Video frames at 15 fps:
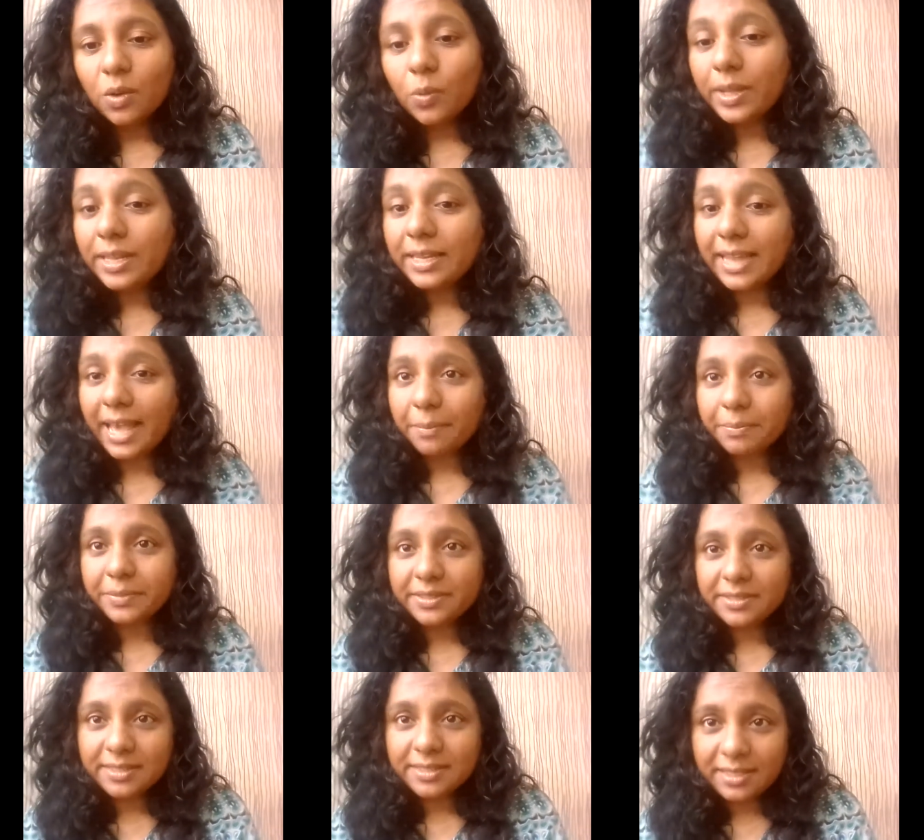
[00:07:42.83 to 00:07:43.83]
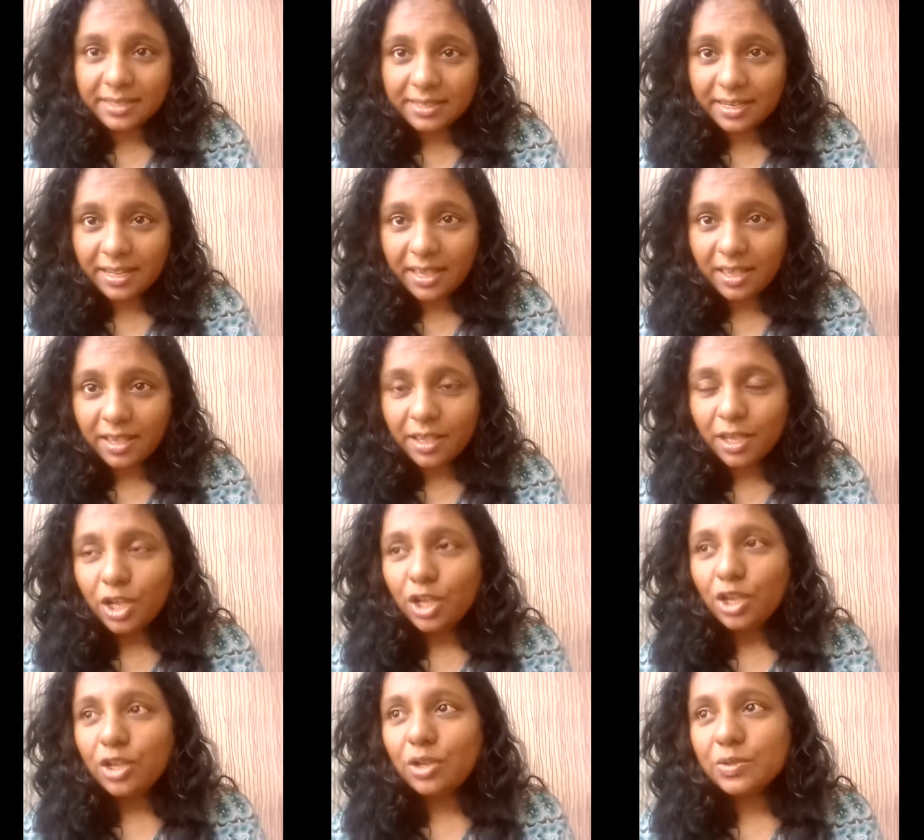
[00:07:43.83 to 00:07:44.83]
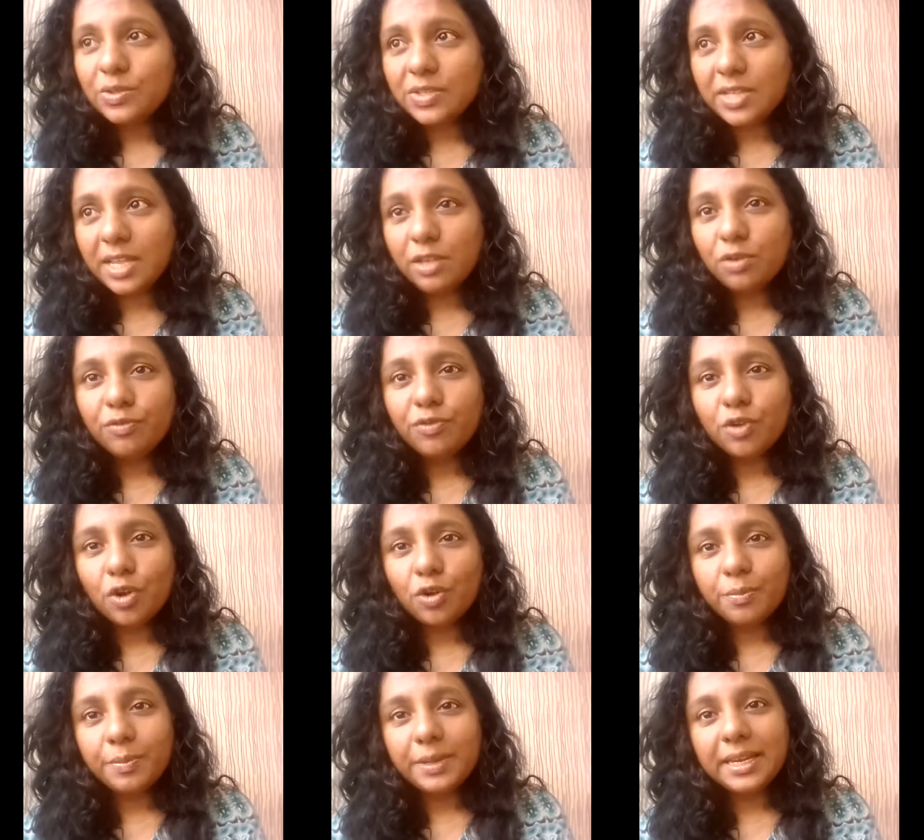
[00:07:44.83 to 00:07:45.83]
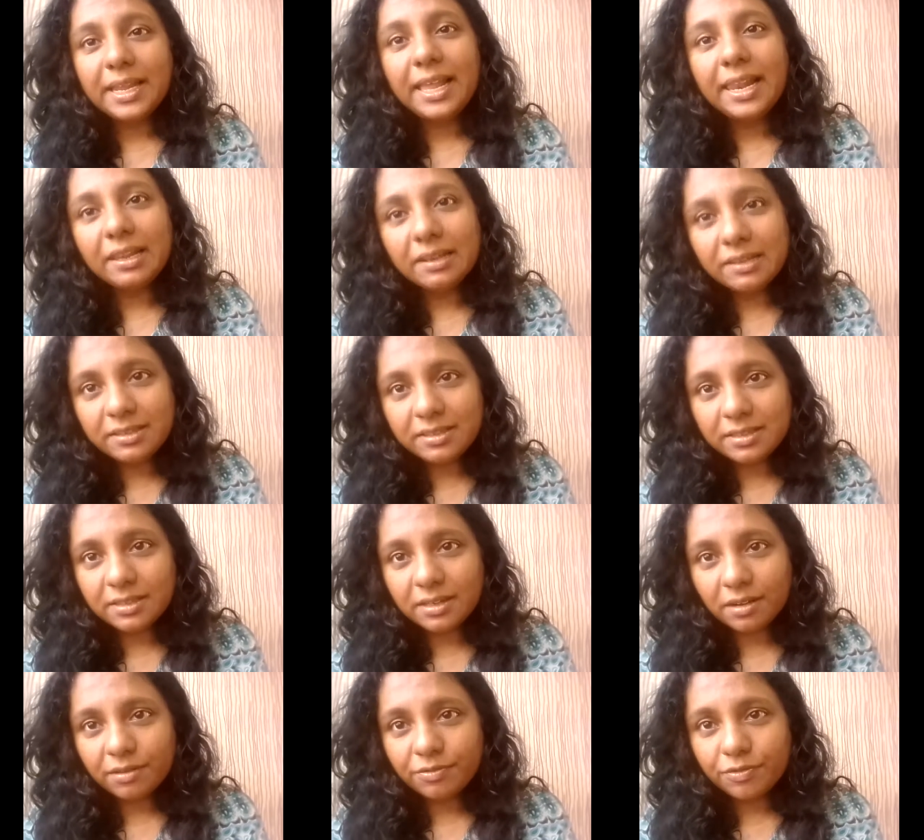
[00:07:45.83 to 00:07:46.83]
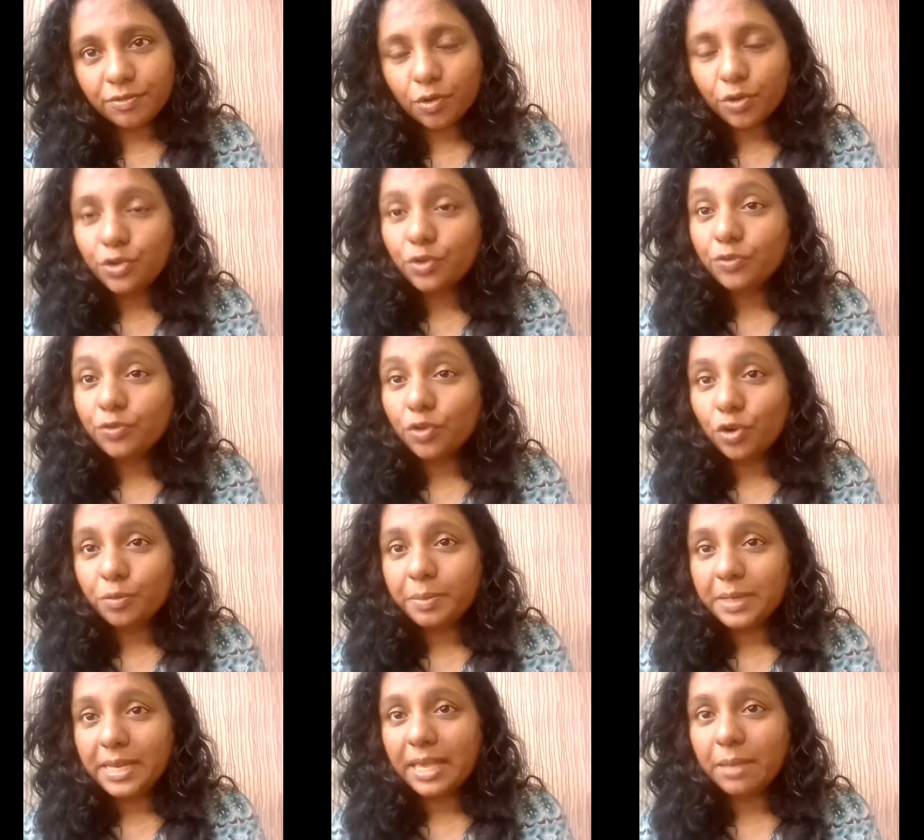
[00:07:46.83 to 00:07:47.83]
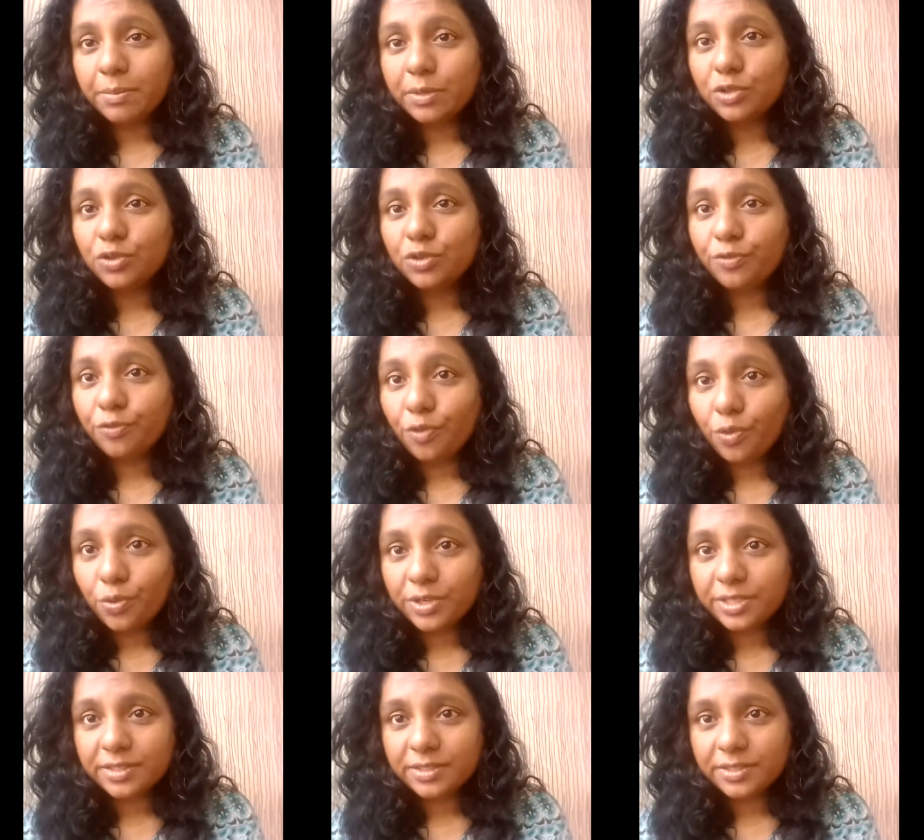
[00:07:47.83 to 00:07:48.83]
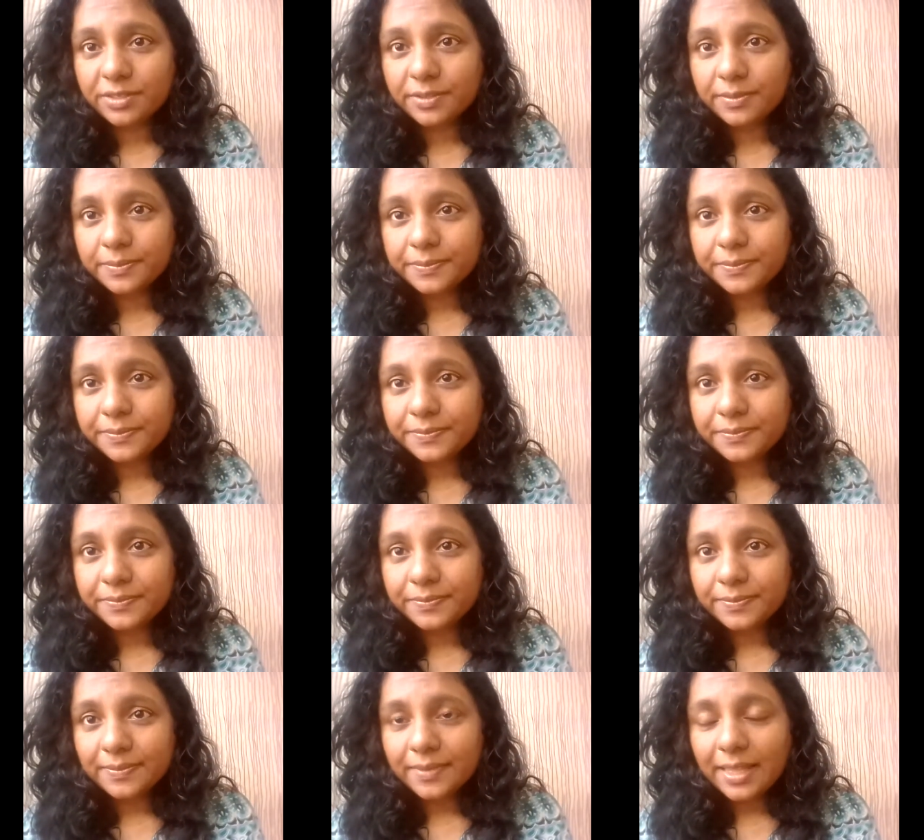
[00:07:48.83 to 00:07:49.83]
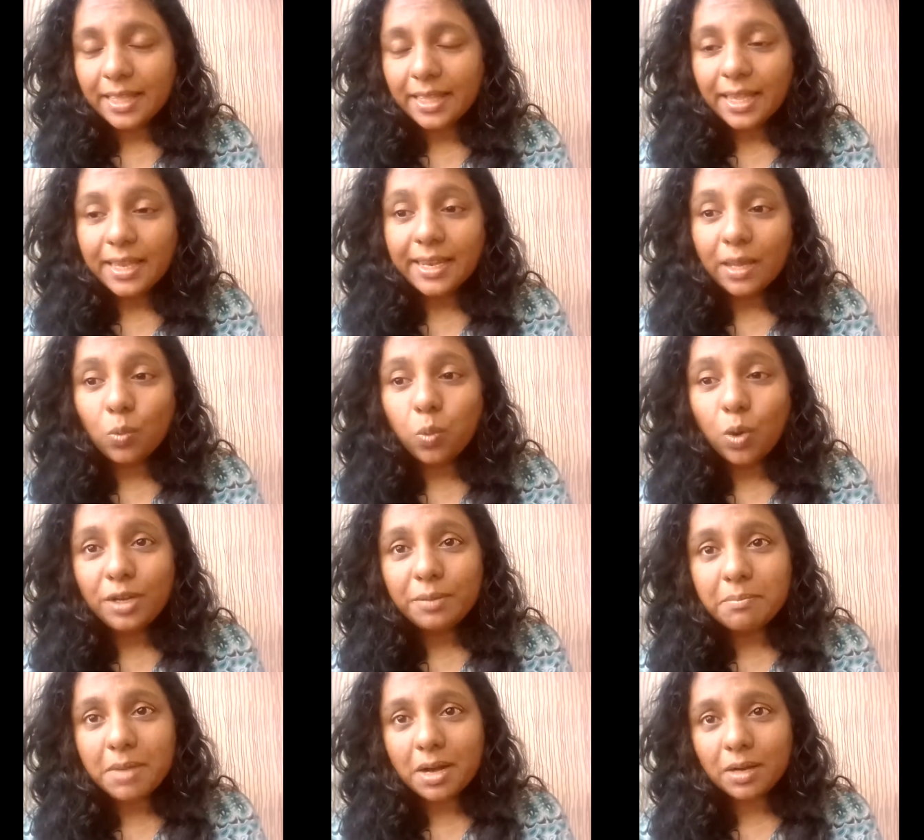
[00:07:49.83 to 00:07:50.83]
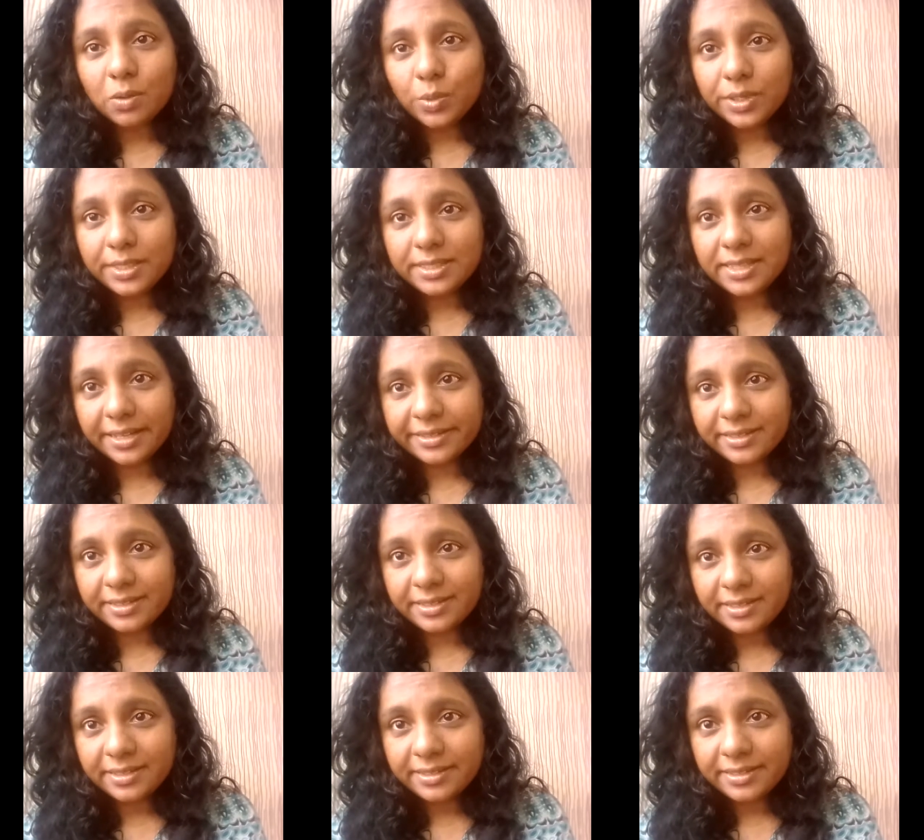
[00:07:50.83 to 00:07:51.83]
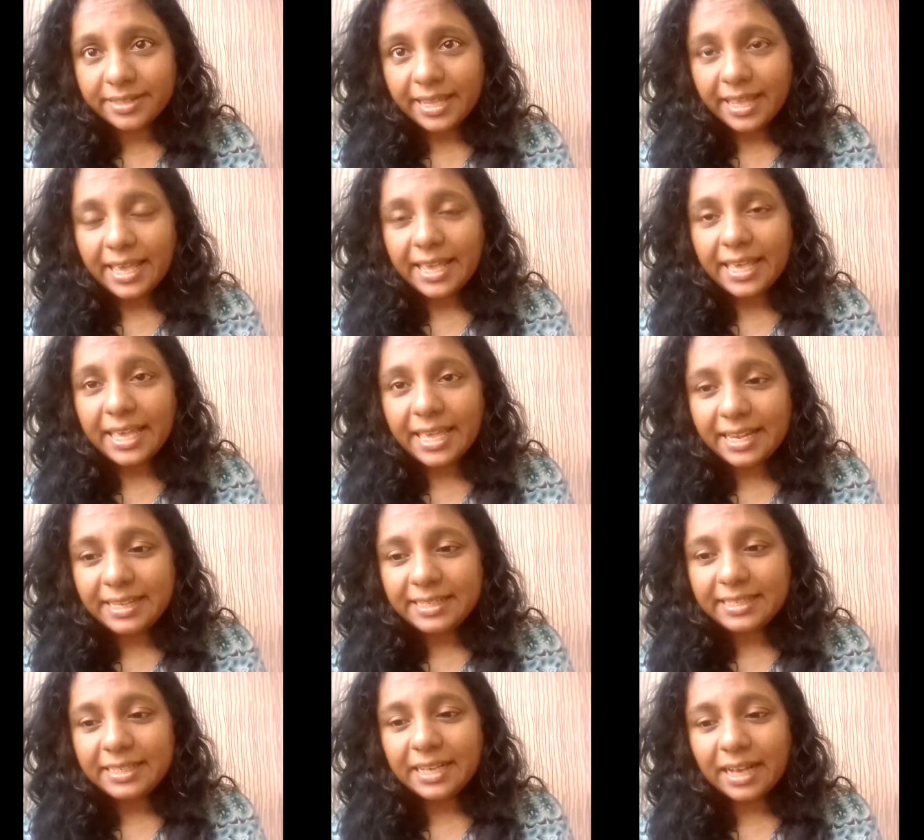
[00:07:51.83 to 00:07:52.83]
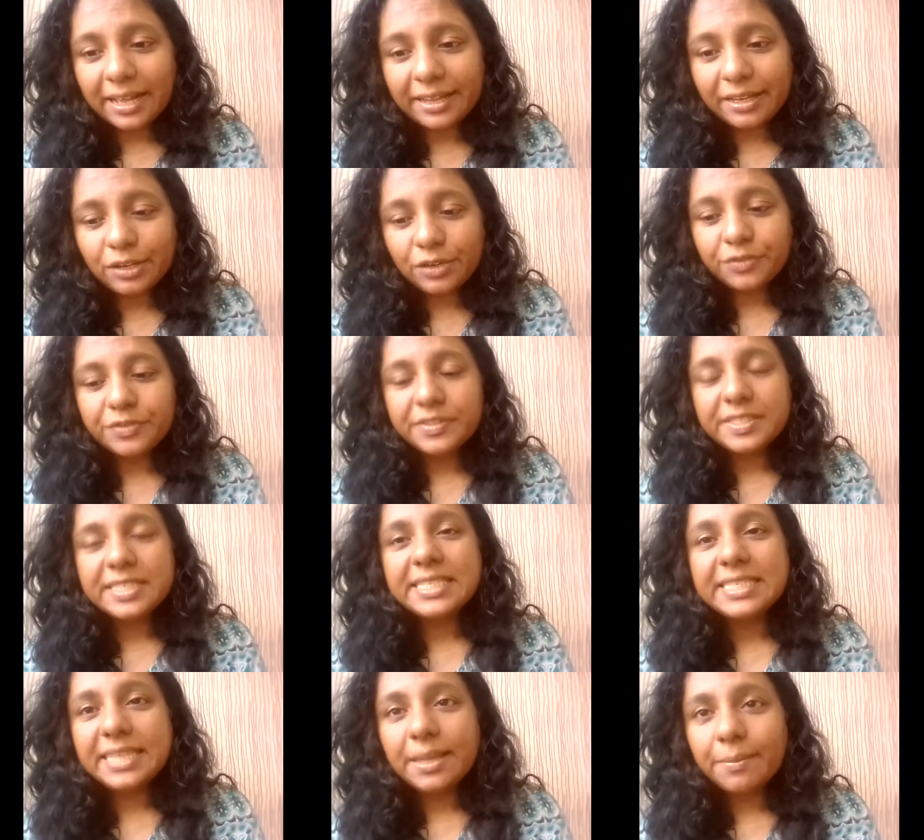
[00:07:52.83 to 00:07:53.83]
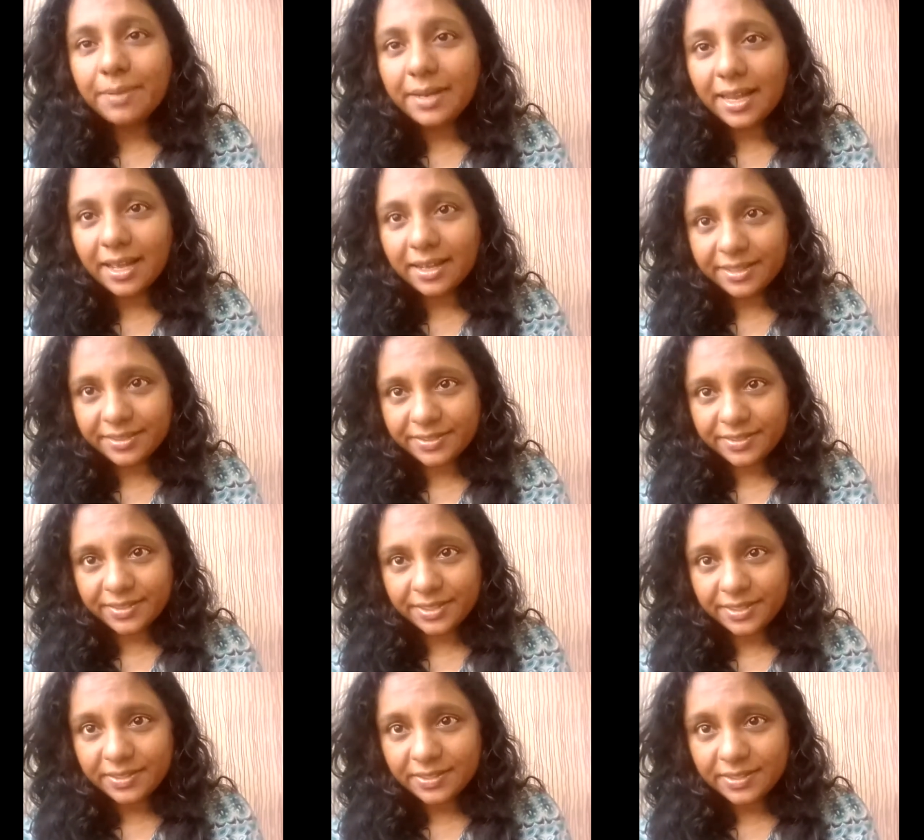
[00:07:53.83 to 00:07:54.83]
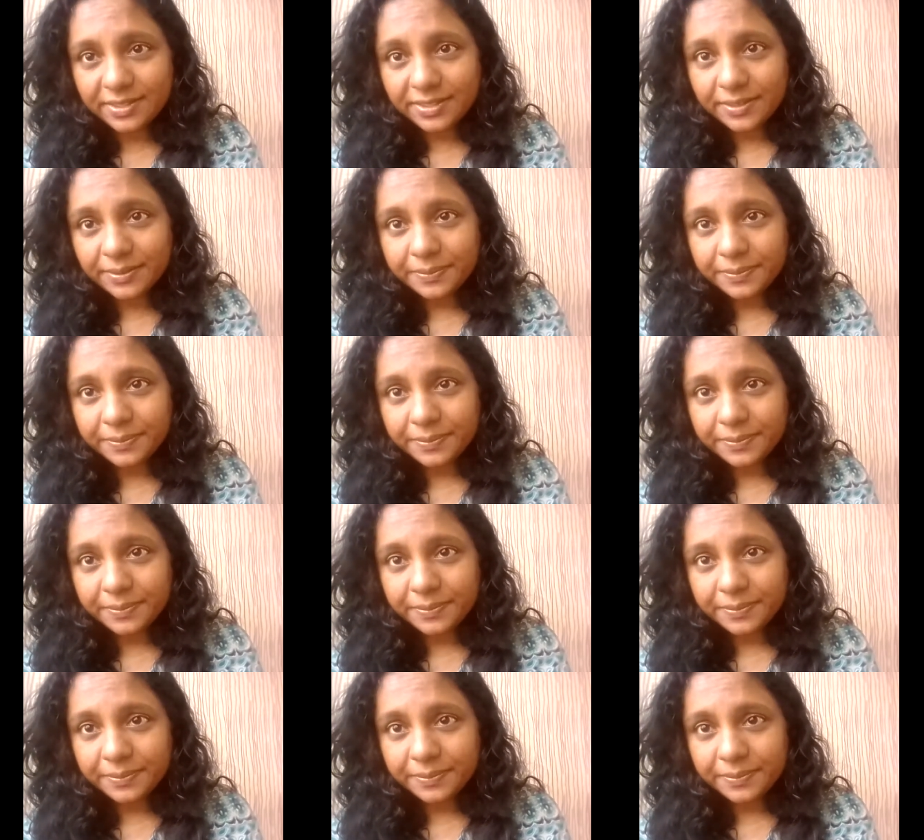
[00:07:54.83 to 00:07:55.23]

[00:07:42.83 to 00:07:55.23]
When it happens in the day, you say you've not been alert enough or you've not been able to focus. Now, what mugwort does is it kind of stabilizes